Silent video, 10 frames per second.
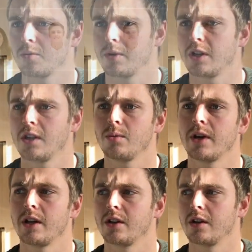committee, we
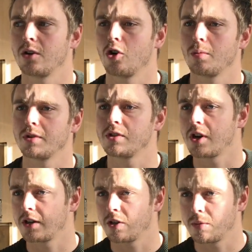had an urban
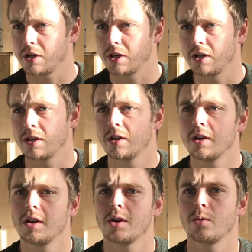design committee,
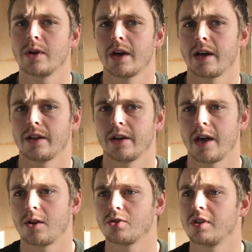we had an
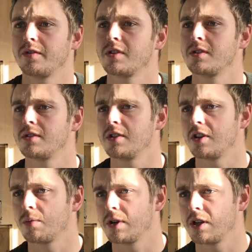energy efficiency
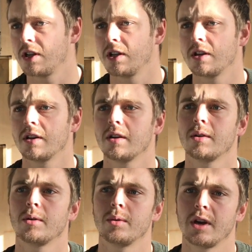committee,
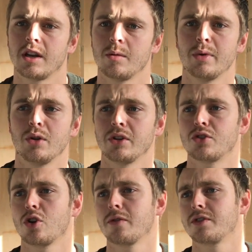we had a building
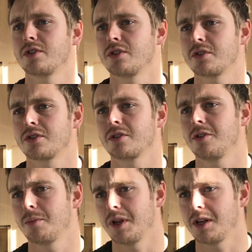services
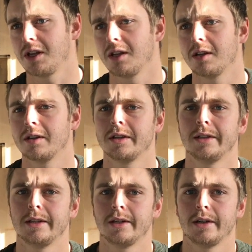committee,
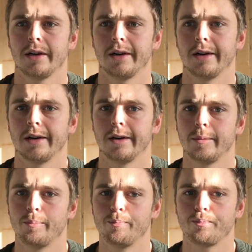
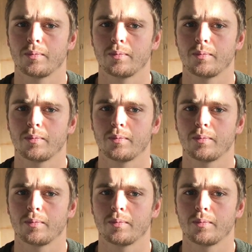yeah,